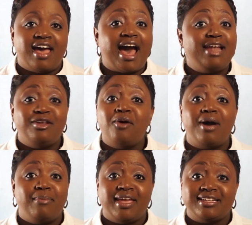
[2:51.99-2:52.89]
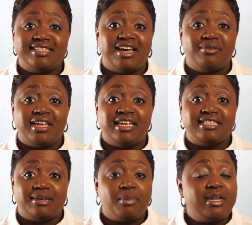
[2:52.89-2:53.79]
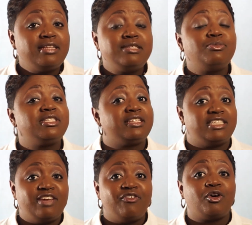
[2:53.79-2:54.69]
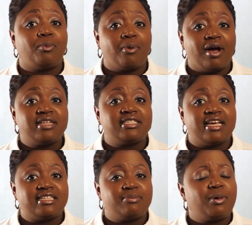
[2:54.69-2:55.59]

I know I made it sound easy, but it was a difficult process,